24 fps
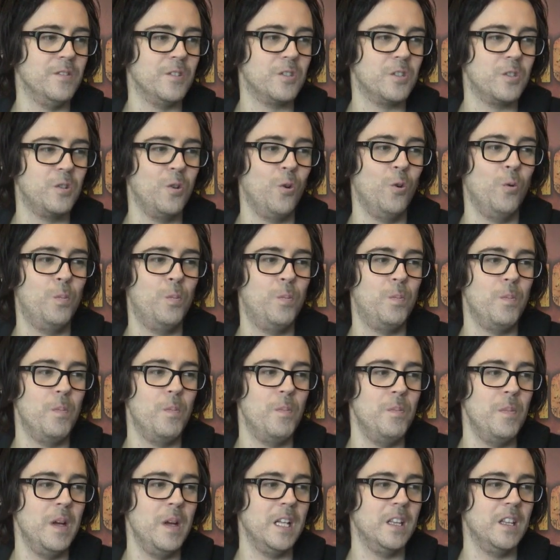the slow
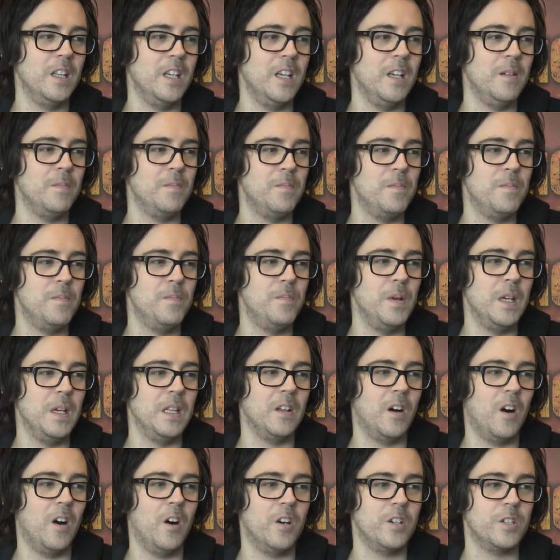mainly
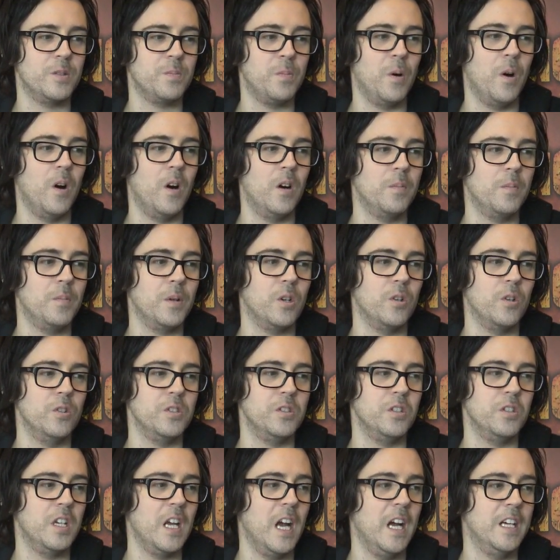being the hardest part
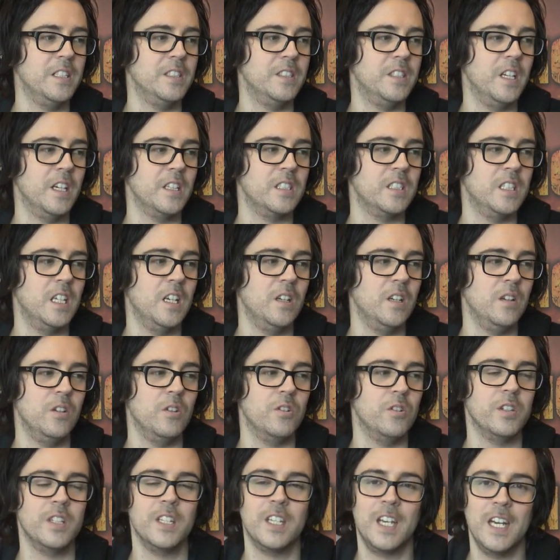because you can't dictate
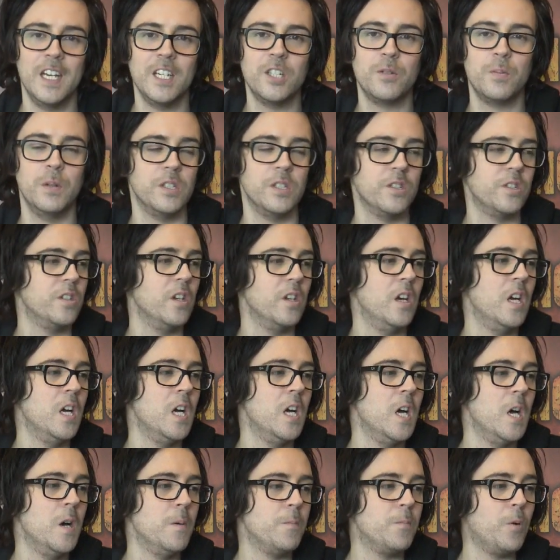your engagements.
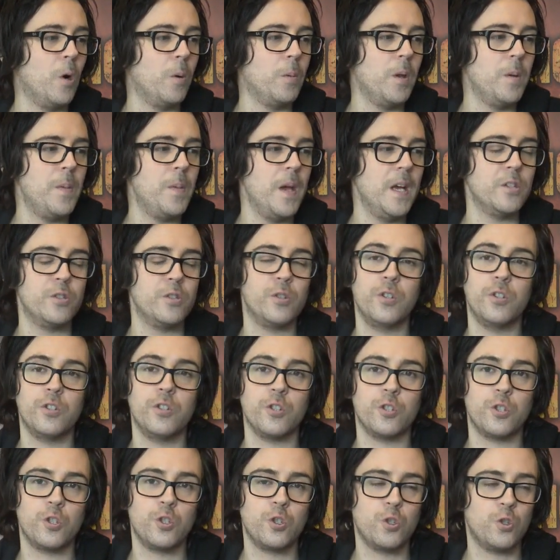Probably best on a
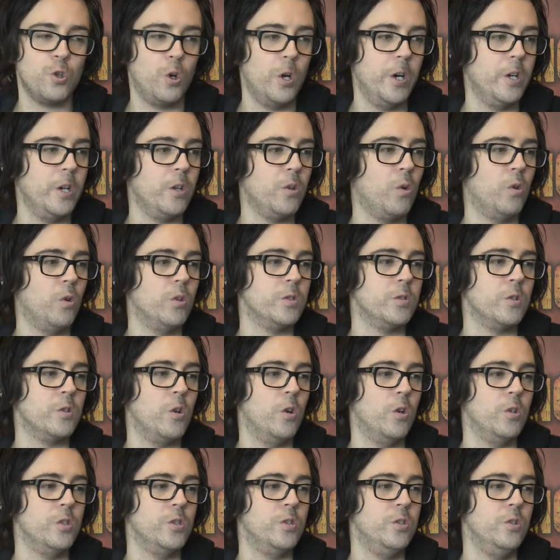Destroyer Lord
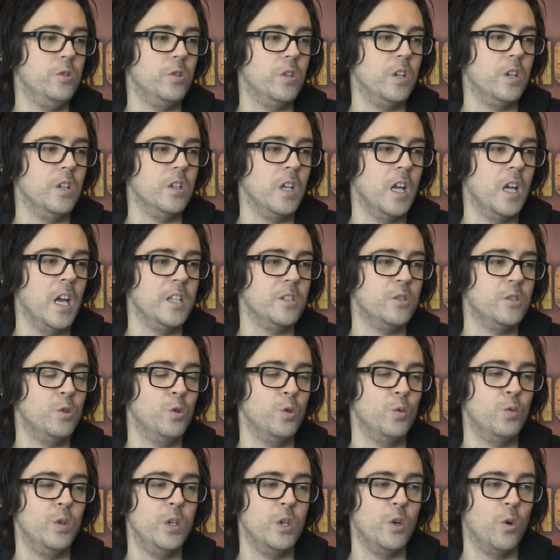because you can get
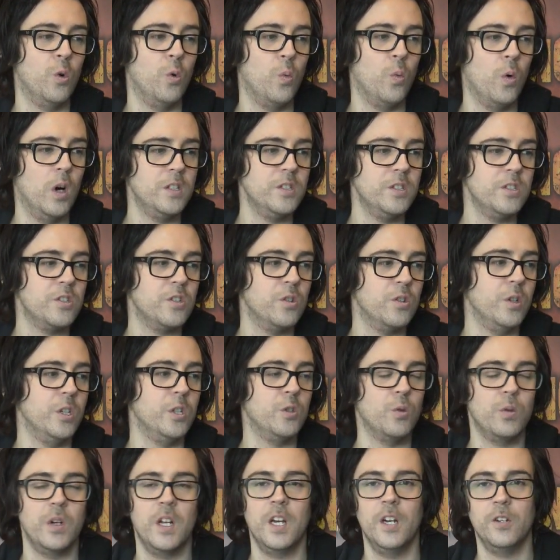to reroll 1s, though you
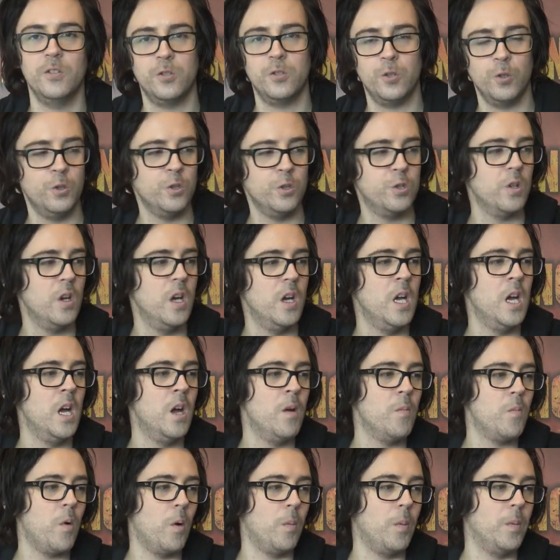don't hit 2s,
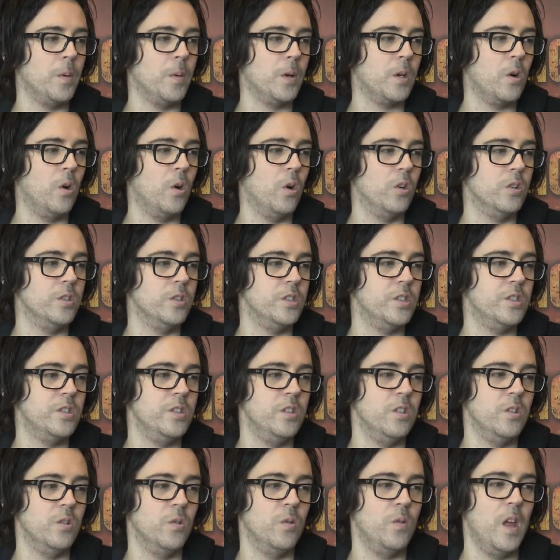probably because,
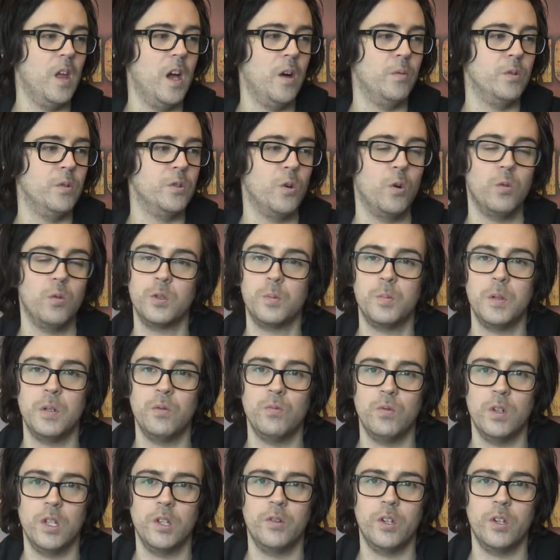you know, that would always be
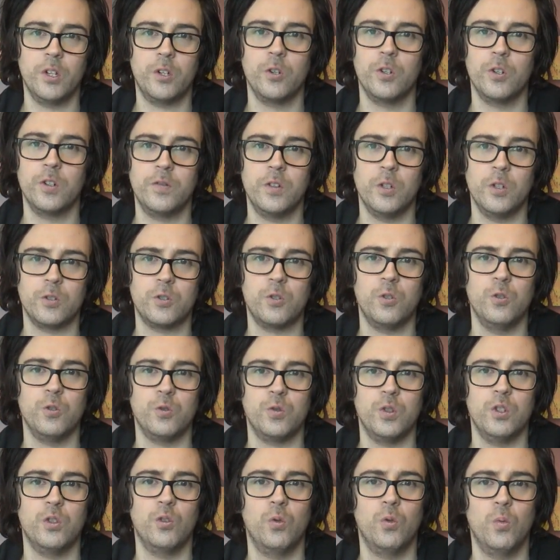really good if your
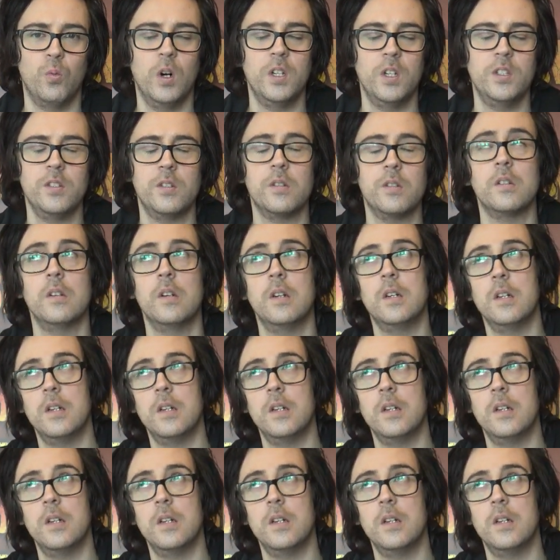2s reroll 1s.